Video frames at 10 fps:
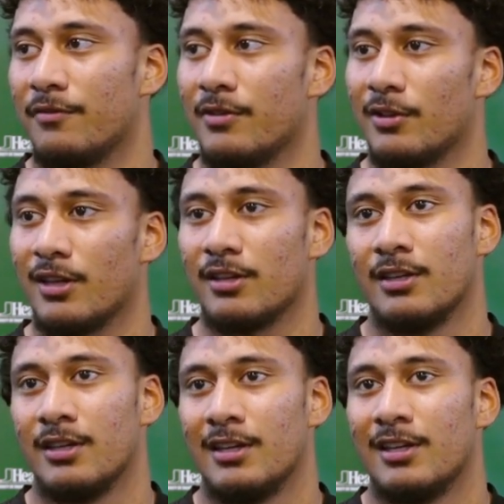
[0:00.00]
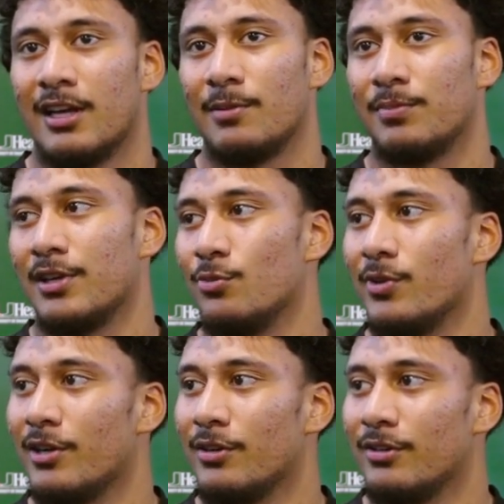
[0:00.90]
I feel like I play
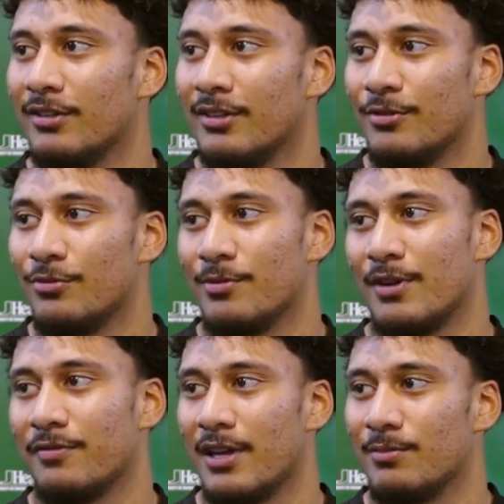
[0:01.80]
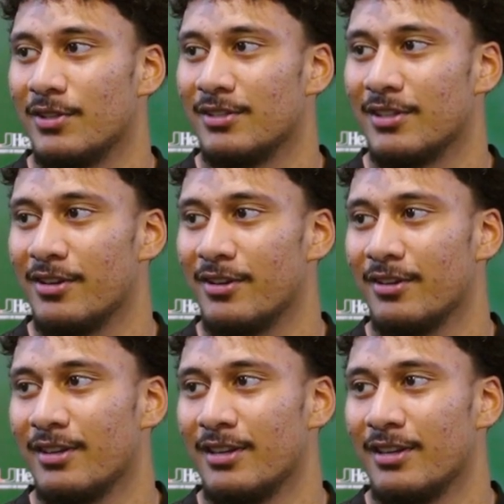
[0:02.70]
well when my family is here.